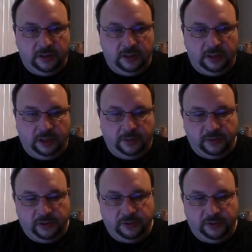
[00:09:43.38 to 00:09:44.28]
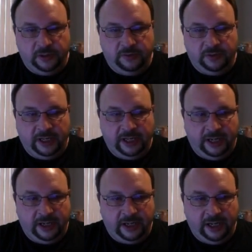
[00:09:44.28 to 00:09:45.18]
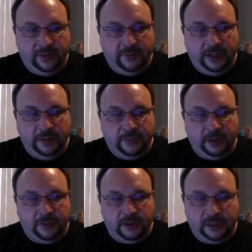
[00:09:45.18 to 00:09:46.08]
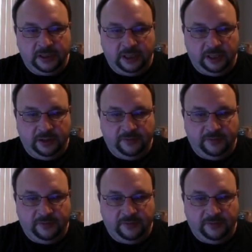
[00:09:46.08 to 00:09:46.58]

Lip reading: then I'm just going to write it out anyway, but I'm going to say